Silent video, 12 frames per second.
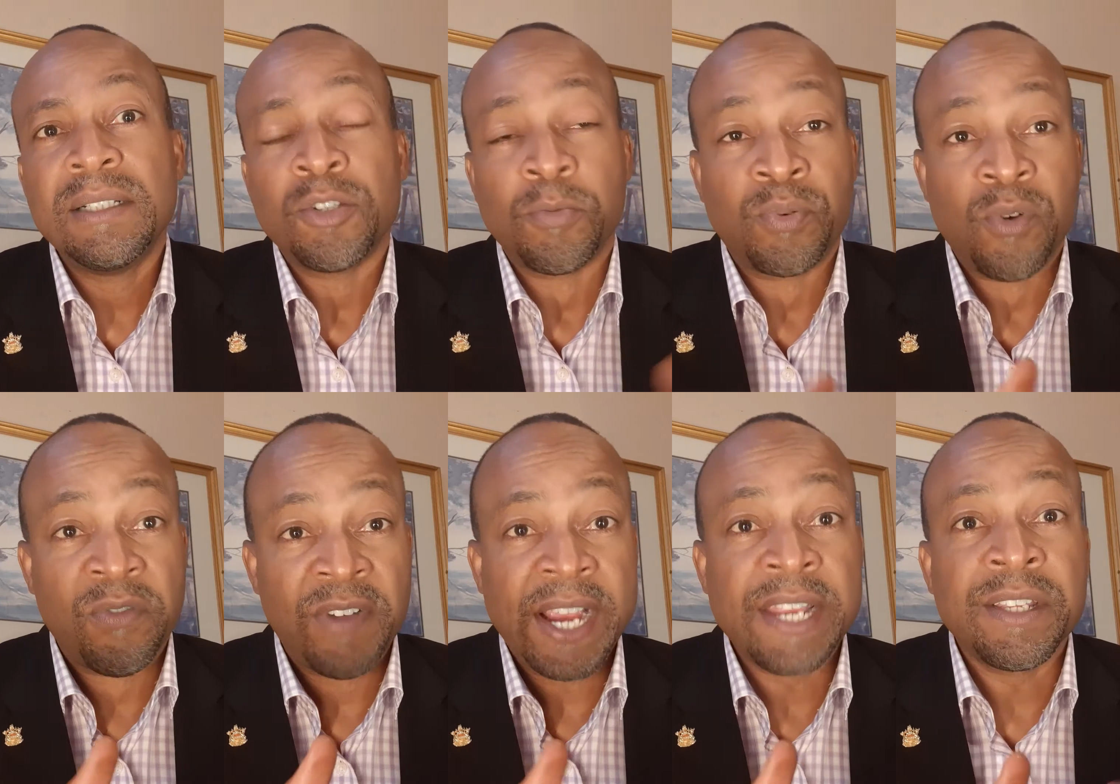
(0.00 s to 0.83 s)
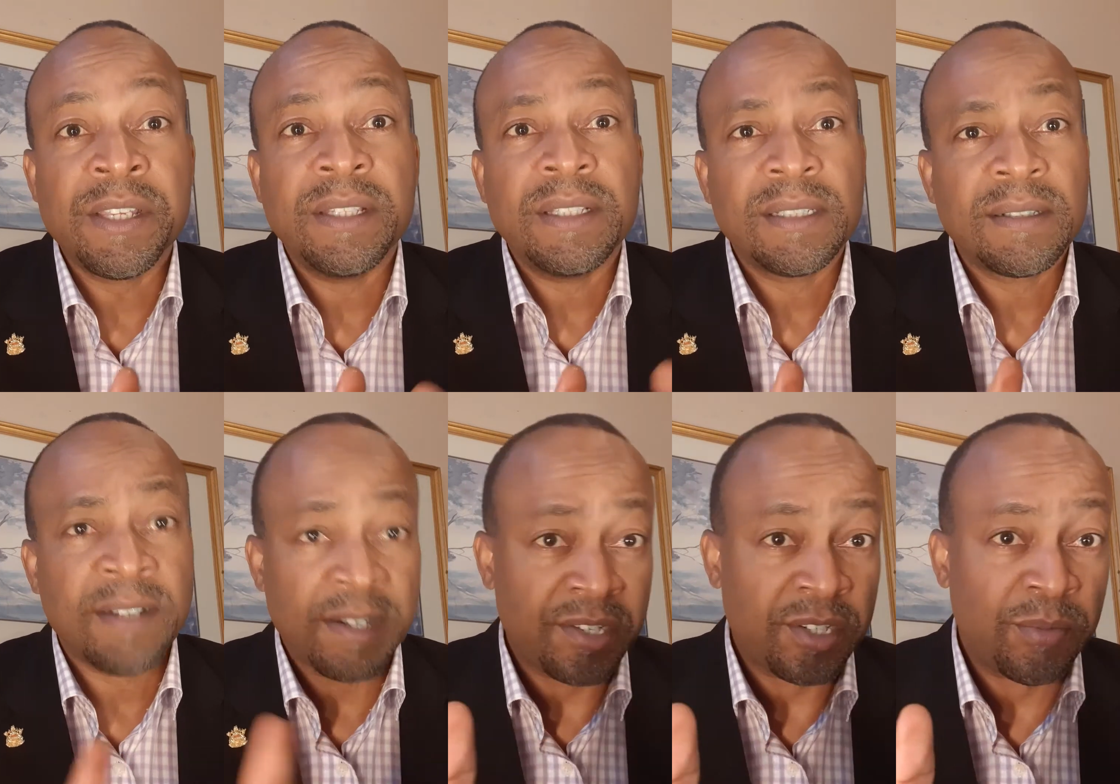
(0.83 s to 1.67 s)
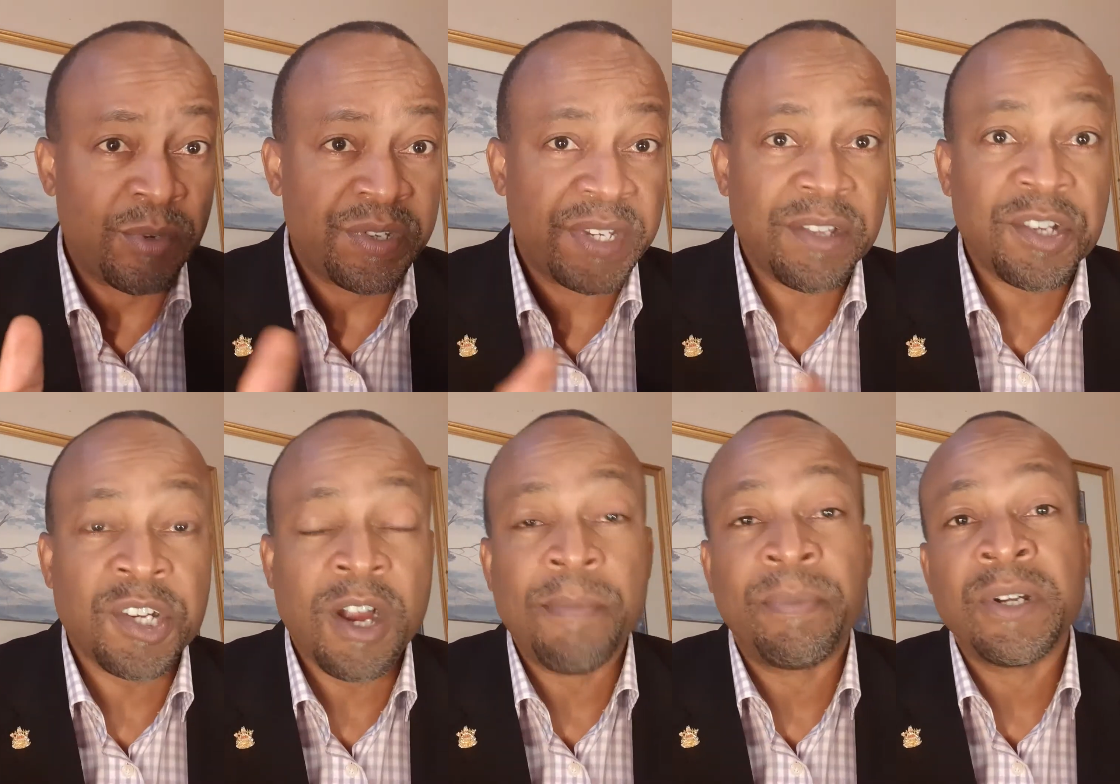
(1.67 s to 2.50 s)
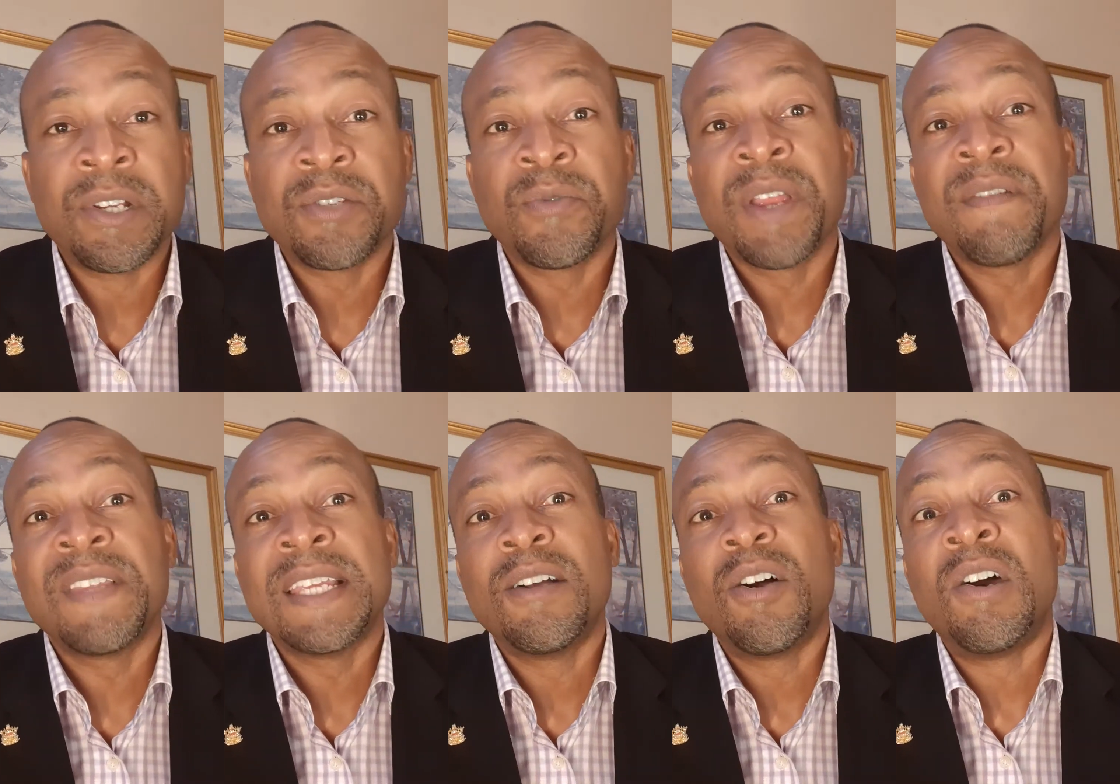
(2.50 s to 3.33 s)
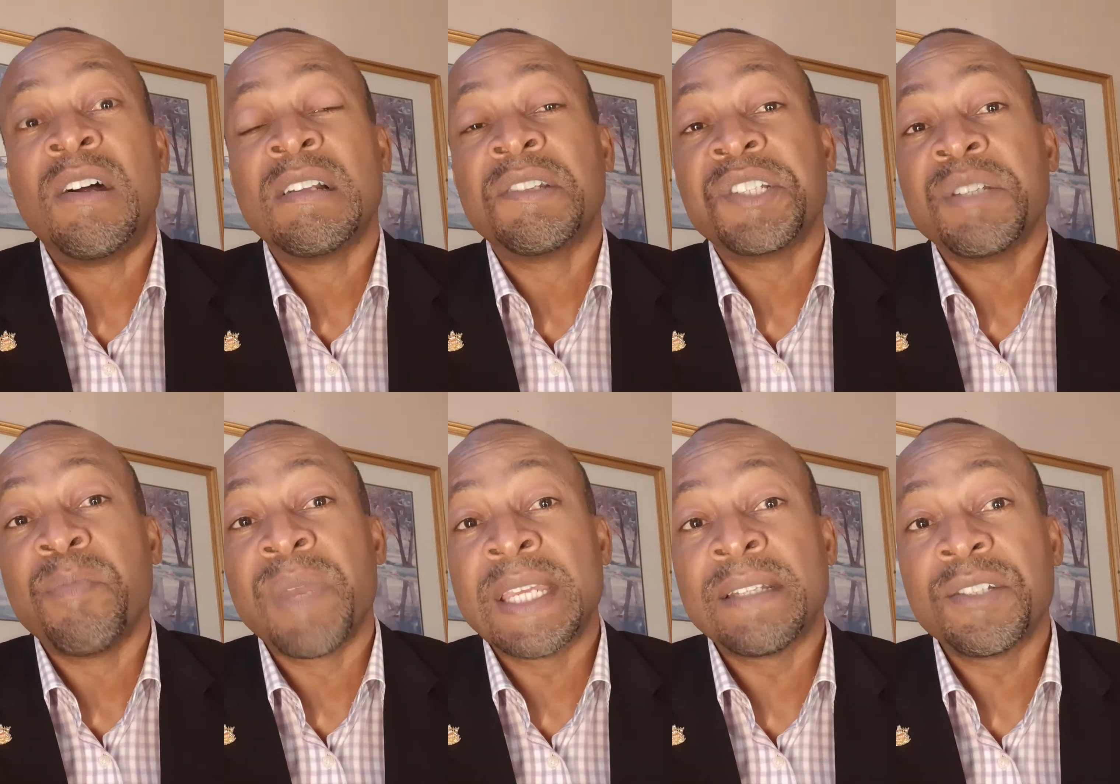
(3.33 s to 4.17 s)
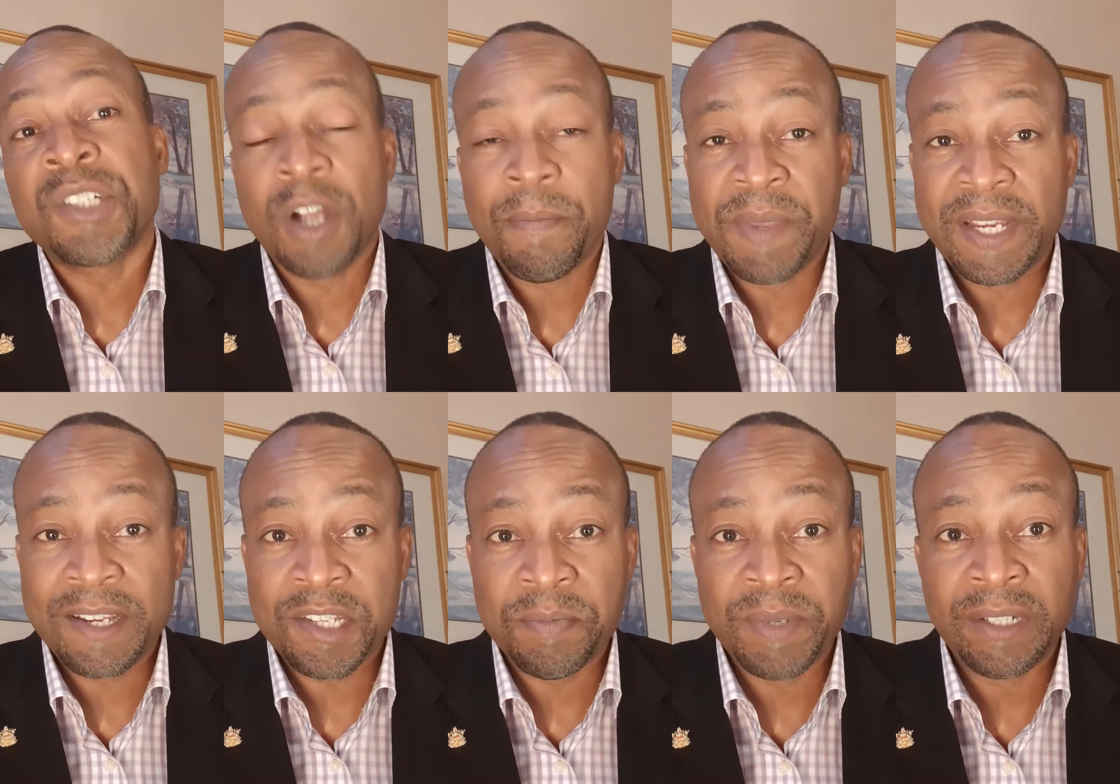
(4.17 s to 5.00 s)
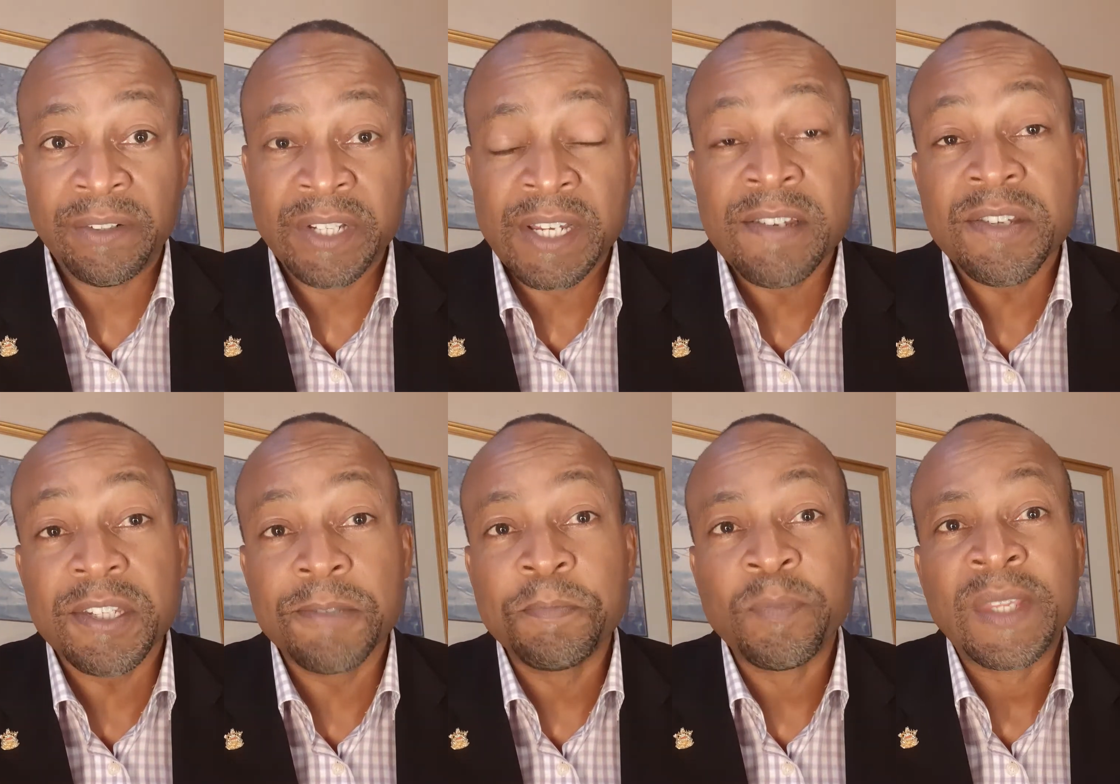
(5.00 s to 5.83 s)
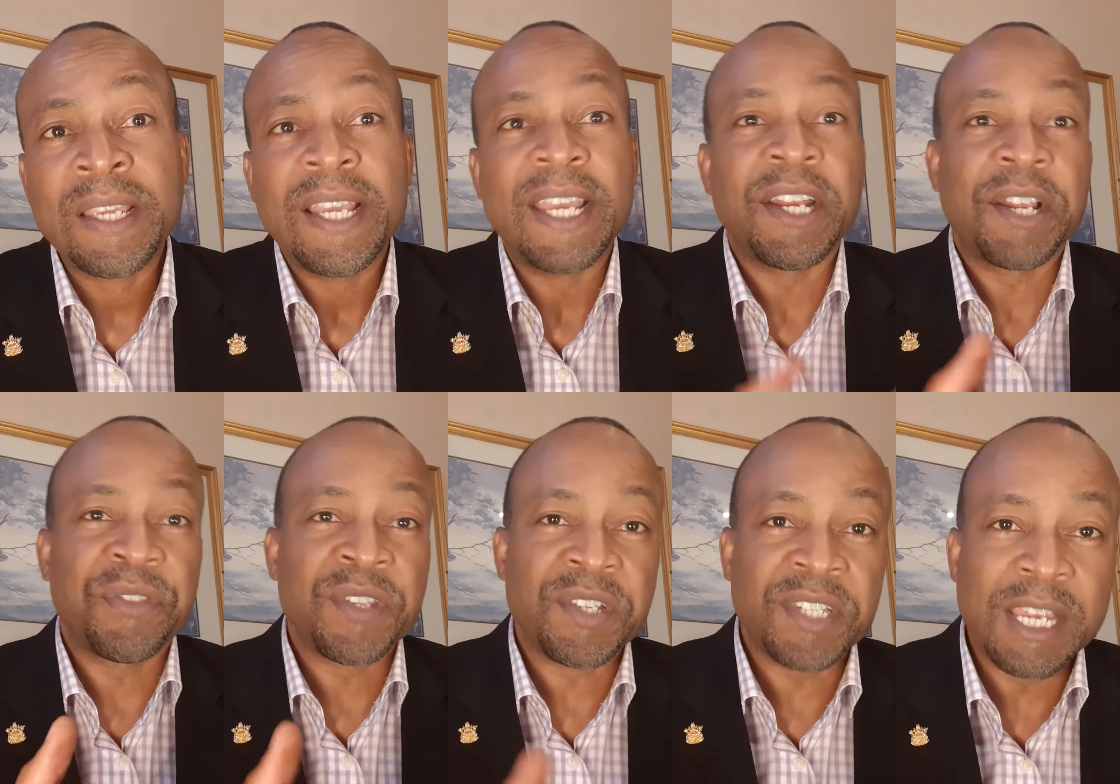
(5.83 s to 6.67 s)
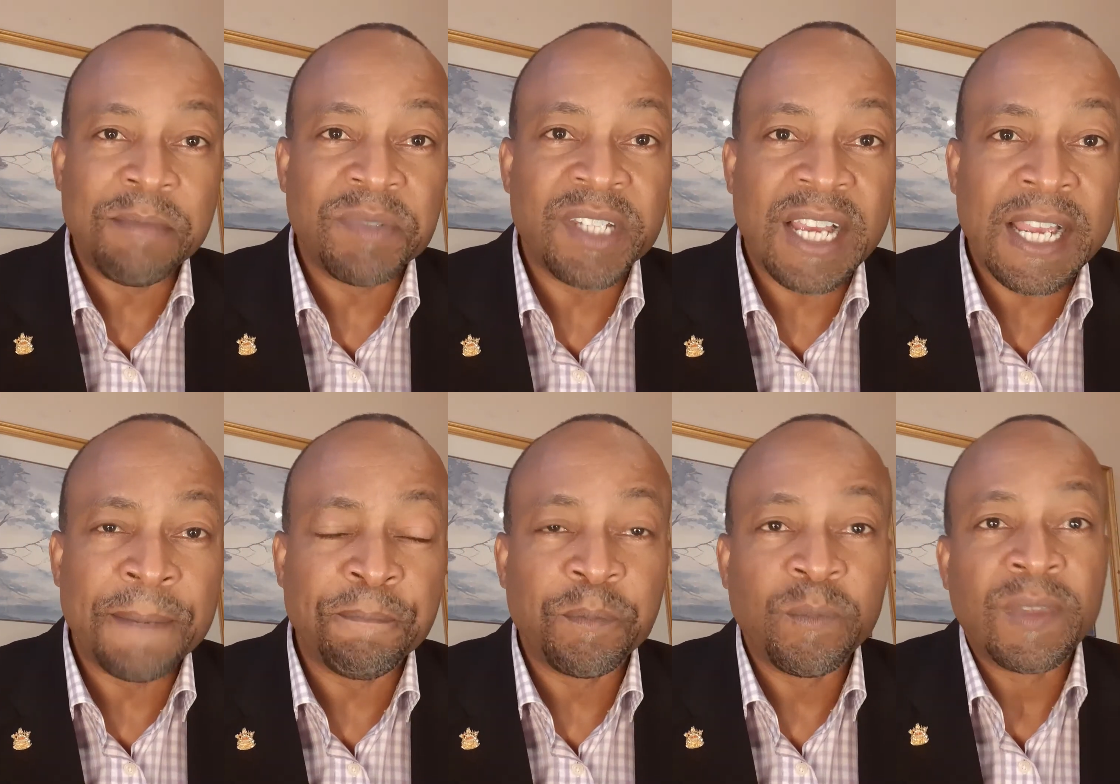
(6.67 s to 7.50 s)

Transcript: to provide customers and shoppers with the ultimate shopping experience, and at the same time,